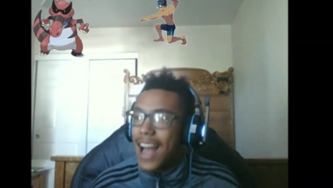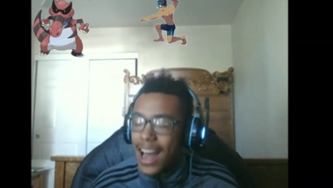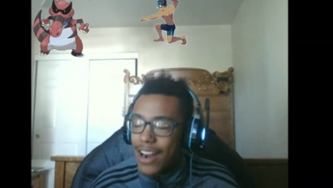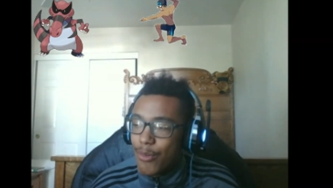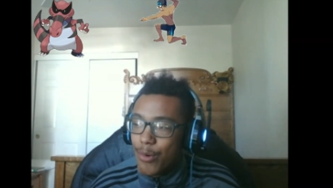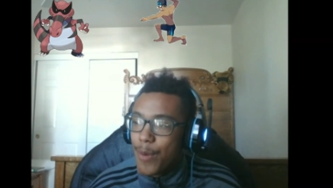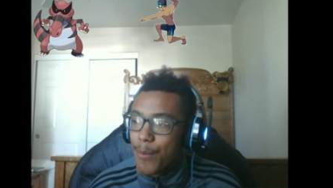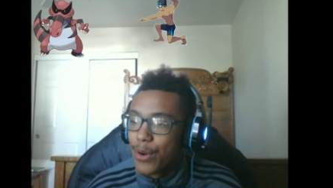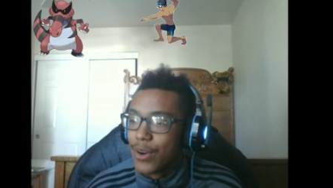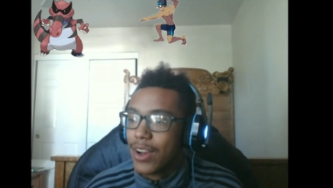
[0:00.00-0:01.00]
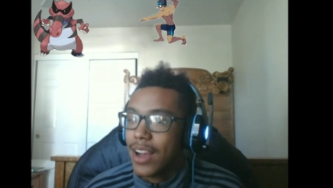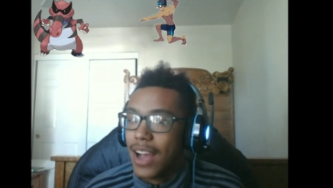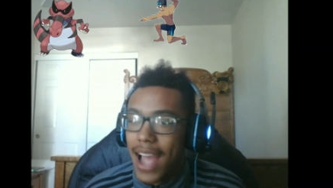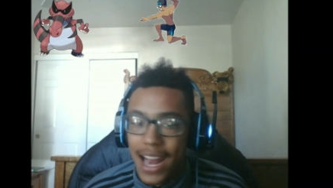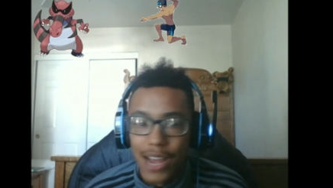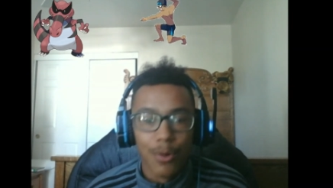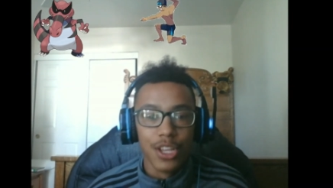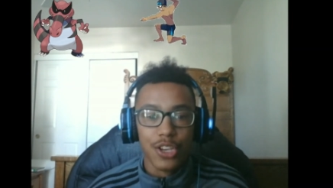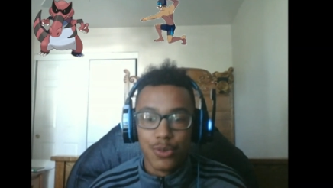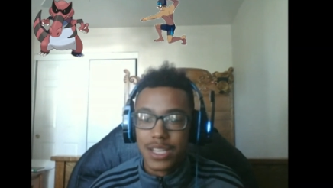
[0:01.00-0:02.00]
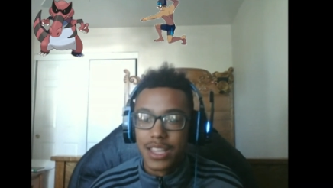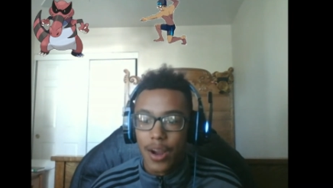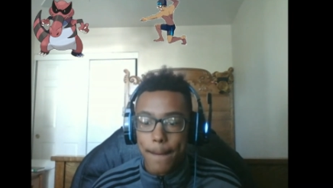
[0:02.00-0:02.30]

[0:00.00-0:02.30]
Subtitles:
I don't remember anyone using their